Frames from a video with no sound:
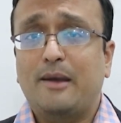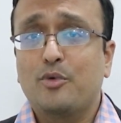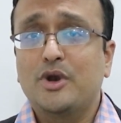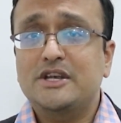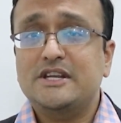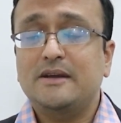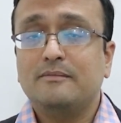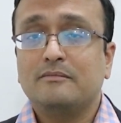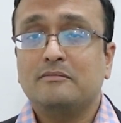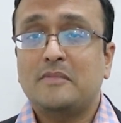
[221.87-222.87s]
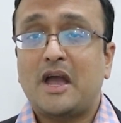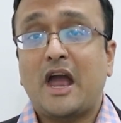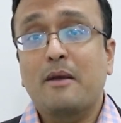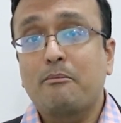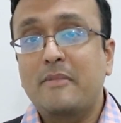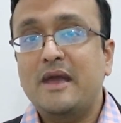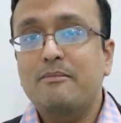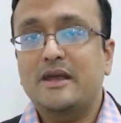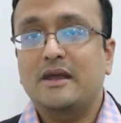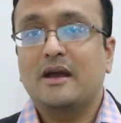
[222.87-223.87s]
immunity and
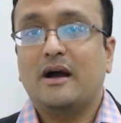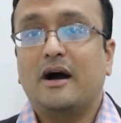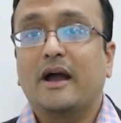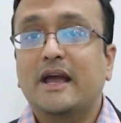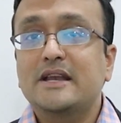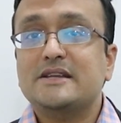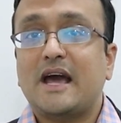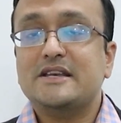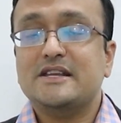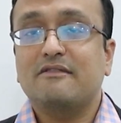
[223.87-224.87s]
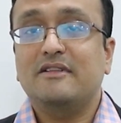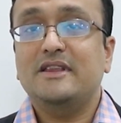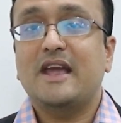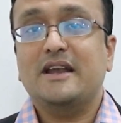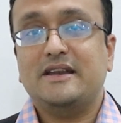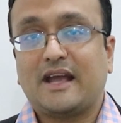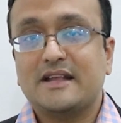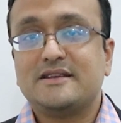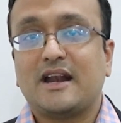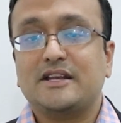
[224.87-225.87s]
maybe a hint at even the
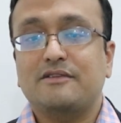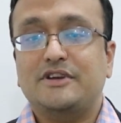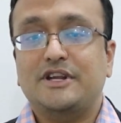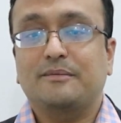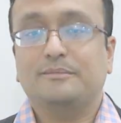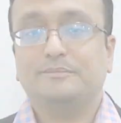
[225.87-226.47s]
anti-cancer activity.